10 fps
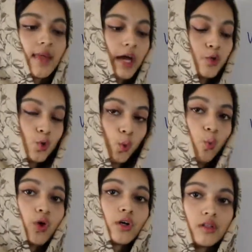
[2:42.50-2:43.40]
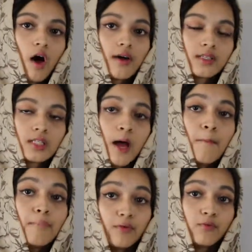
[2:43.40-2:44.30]
that you were lost
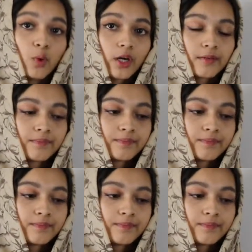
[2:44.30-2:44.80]
before.